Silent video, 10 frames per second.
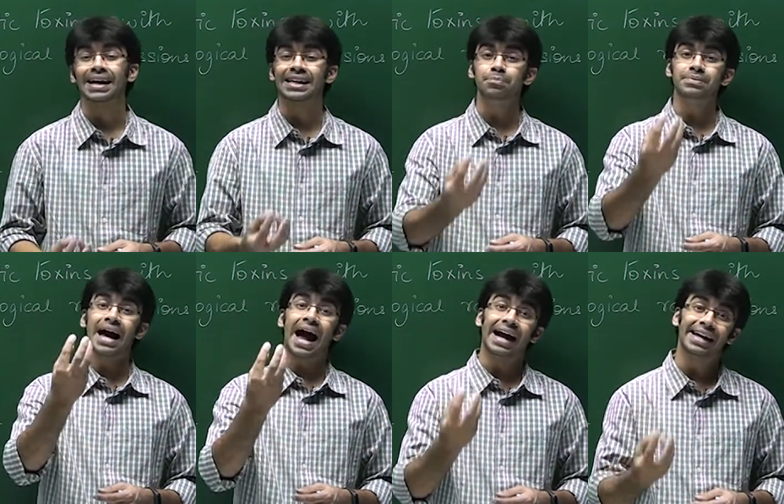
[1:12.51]
keeps
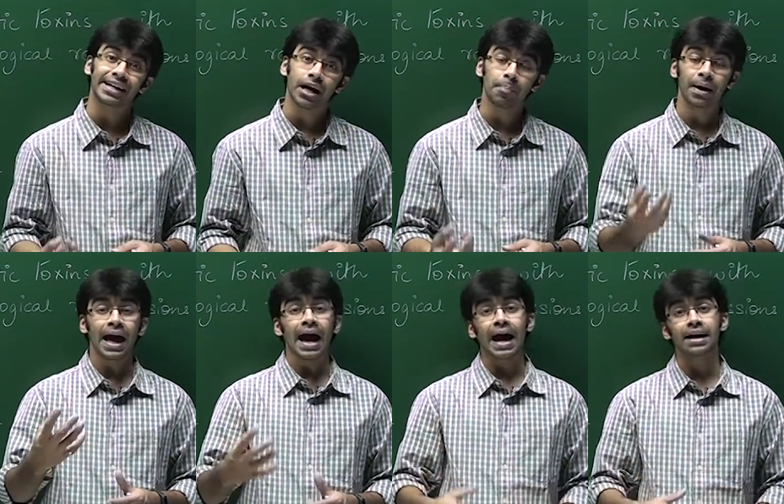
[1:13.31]
adding up
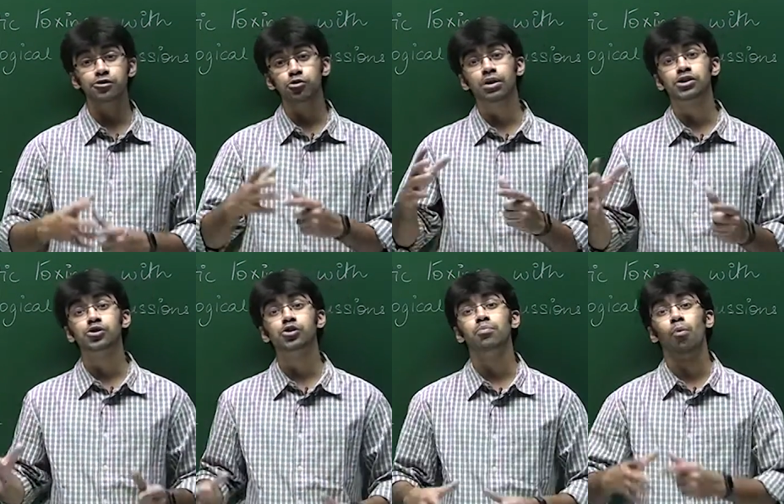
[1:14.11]
as you
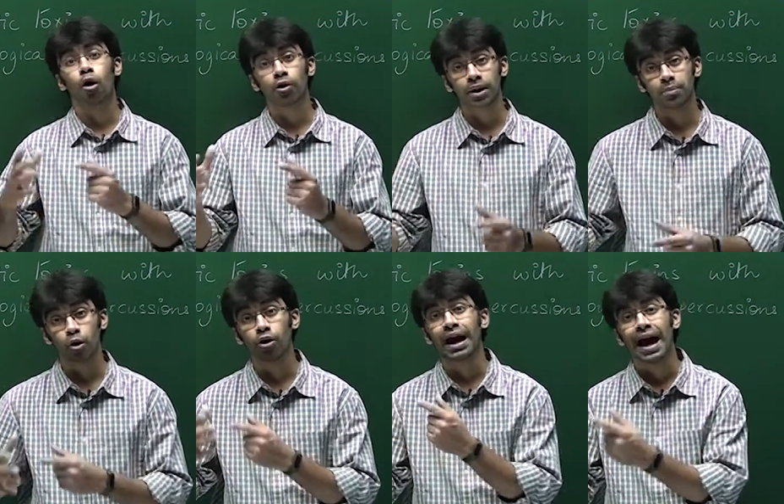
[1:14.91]
consume more and
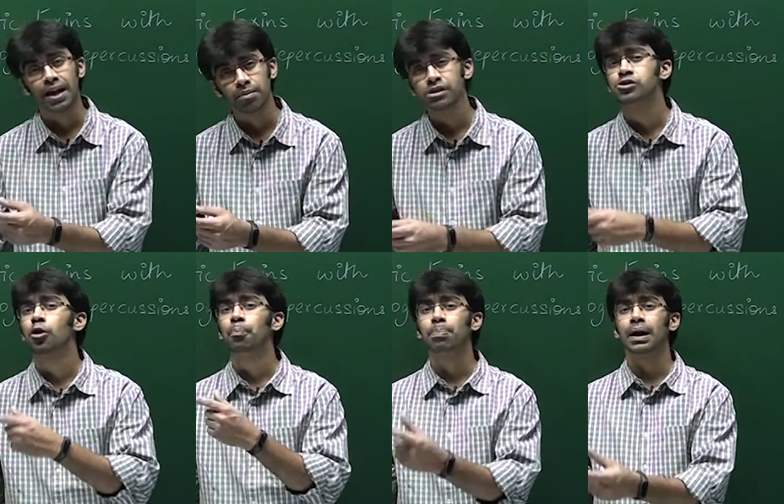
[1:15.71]
more animals
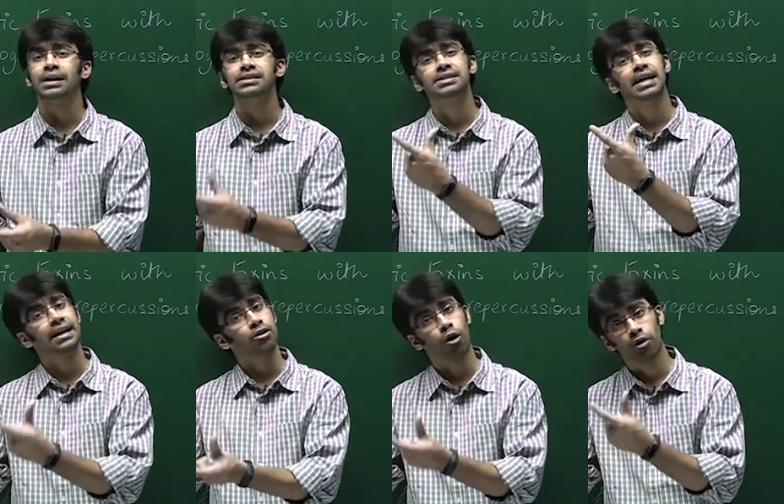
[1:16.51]
or plants
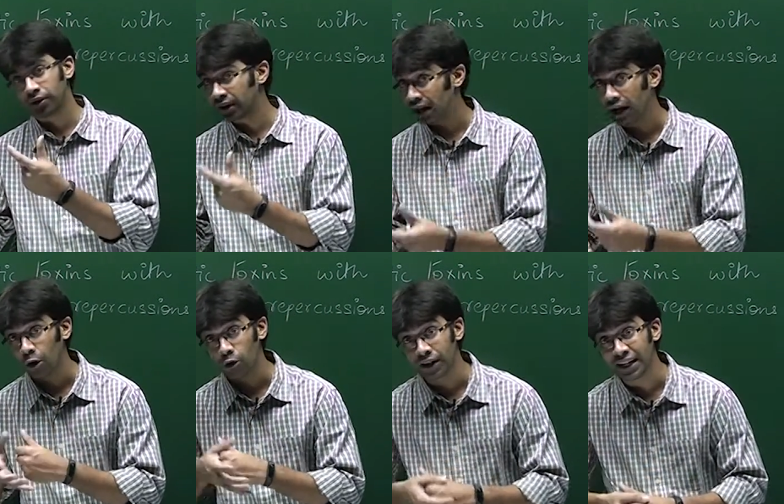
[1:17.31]
that are
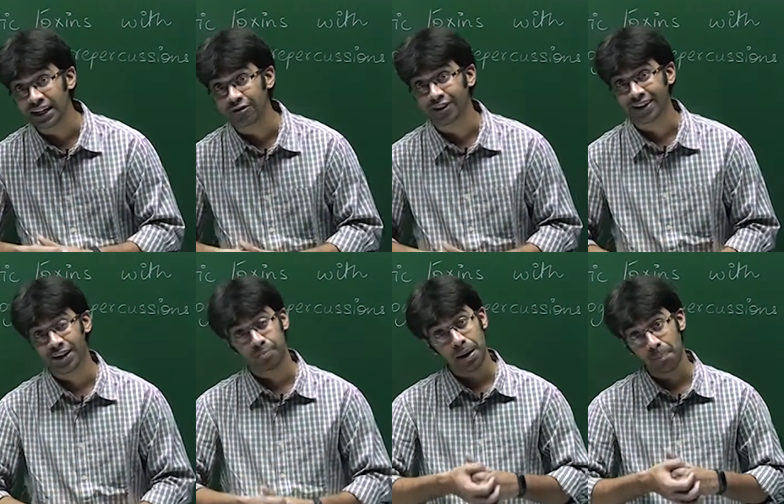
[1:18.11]
already
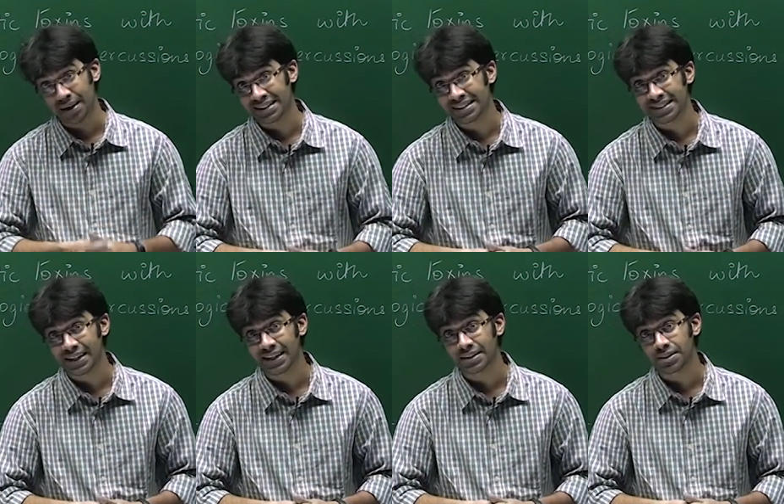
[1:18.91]
infected by
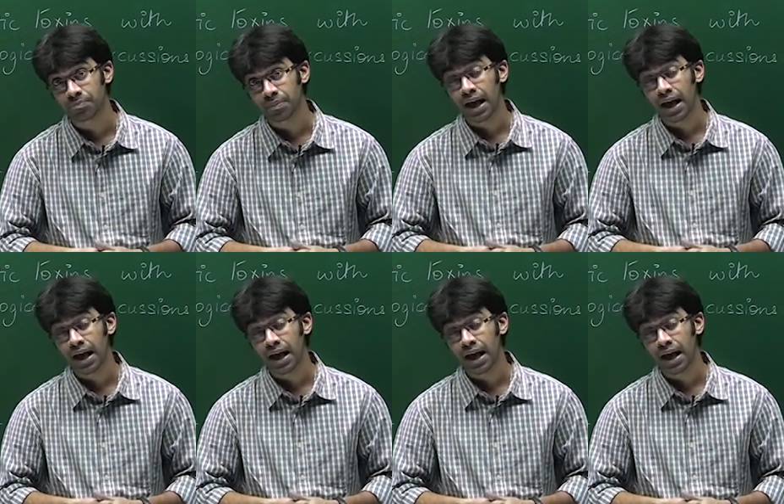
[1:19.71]
pesticides.